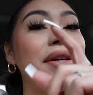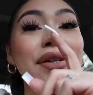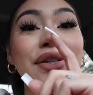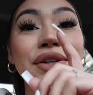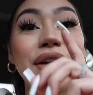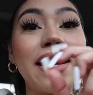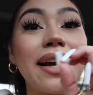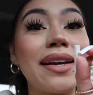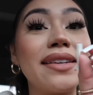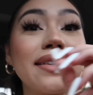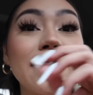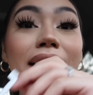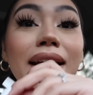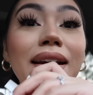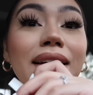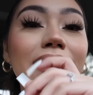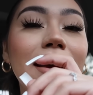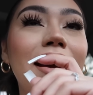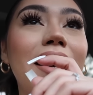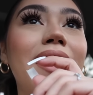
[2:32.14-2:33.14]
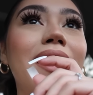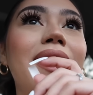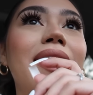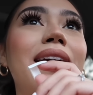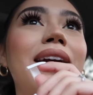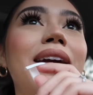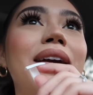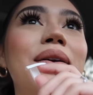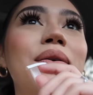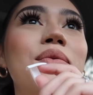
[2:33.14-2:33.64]
yesterday Isaiah and
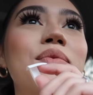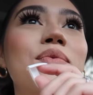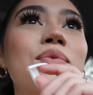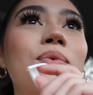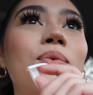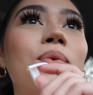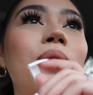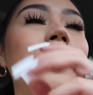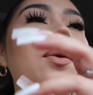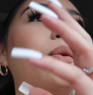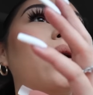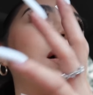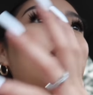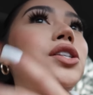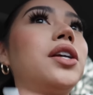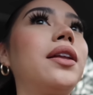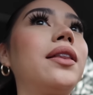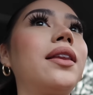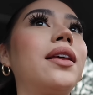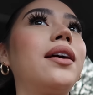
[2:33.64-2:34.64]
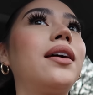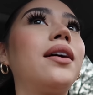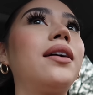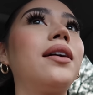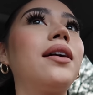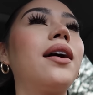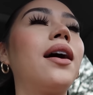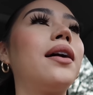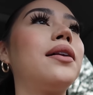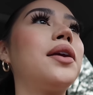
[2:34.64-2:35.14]
I were watching
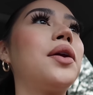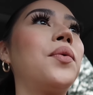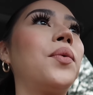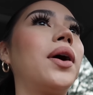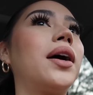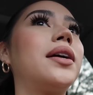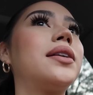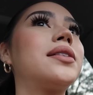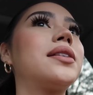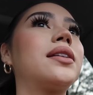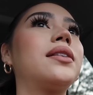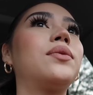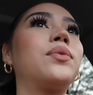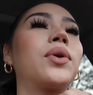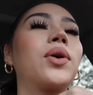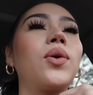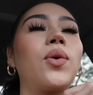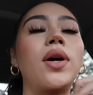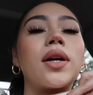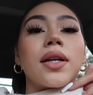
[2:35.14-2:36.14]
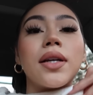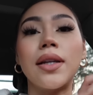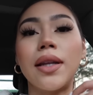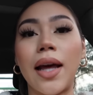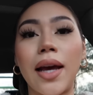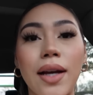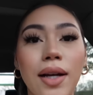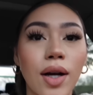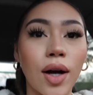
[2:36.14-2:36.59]
the Kanye West recorded like